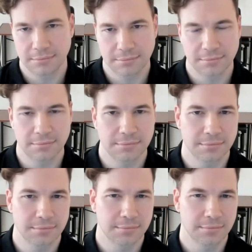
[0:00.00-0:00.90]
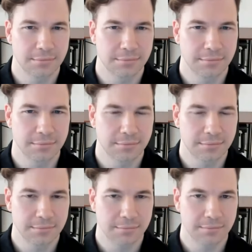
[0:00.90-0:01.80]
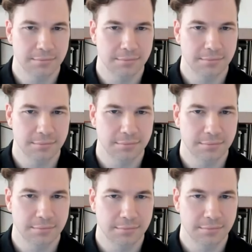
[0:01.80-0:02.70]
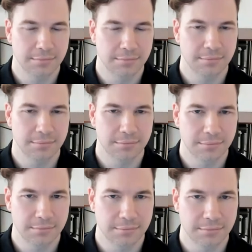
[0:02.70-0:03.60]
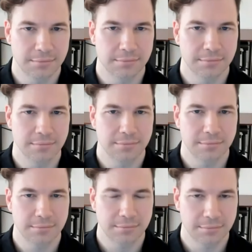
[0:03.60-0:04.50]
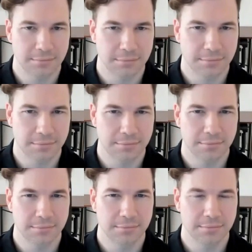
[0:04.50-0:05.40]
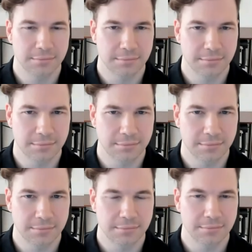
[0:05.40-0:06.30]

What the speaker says: No words are spoken by the person on screen.